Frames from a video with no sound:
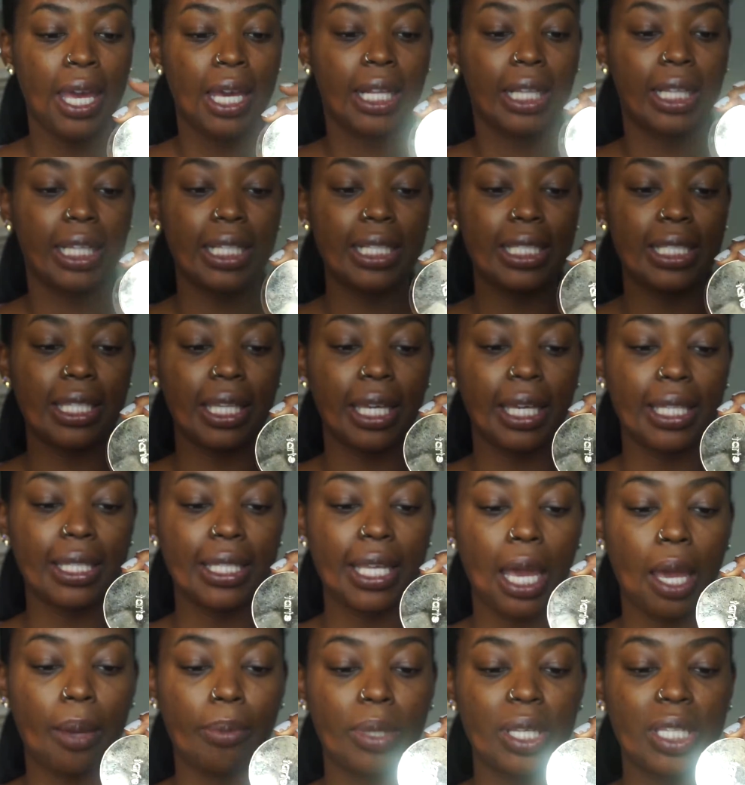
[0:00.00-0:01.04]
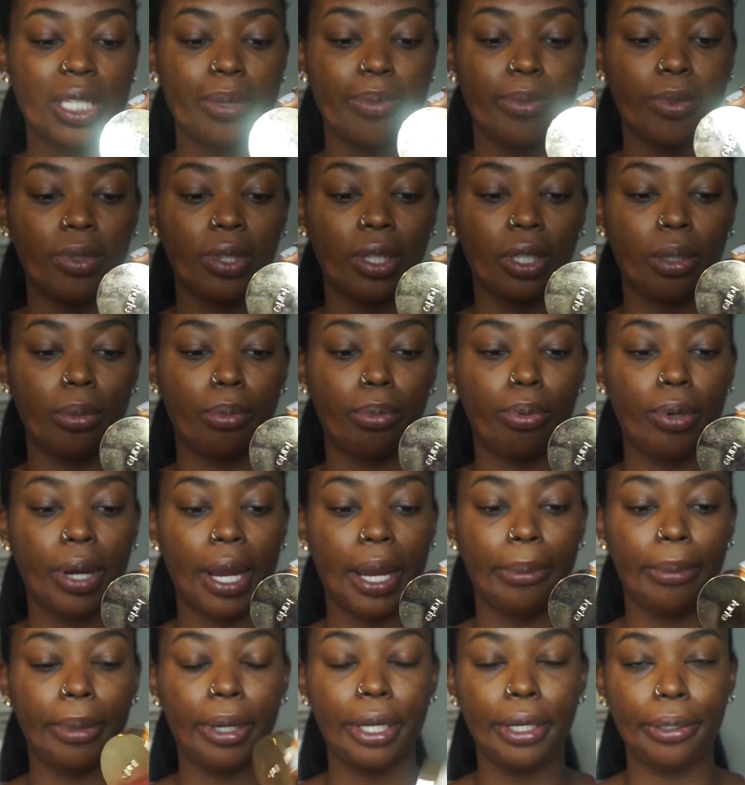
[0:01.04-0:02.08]
Clean Slate Timeless Smoothing
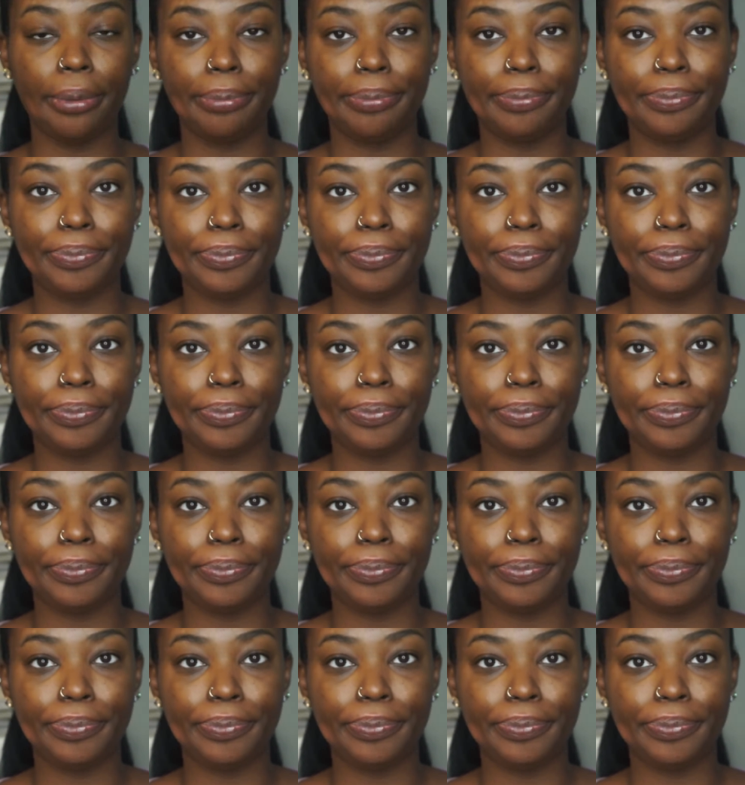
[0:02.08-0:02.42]
Primer.